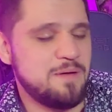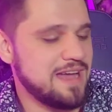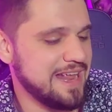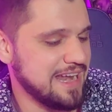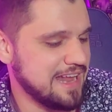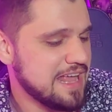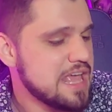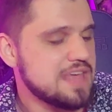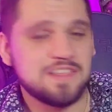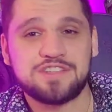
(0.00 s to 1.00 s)
but
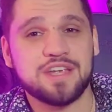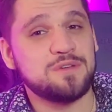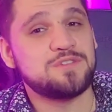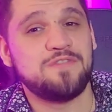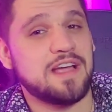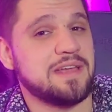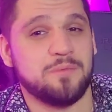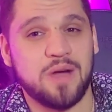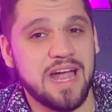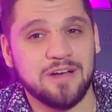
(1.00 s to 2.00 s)
the show's
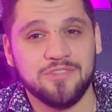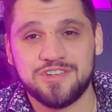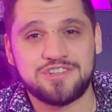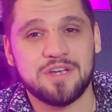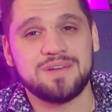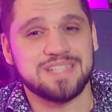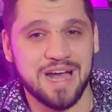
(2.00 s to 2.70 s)
fucking wild. The show is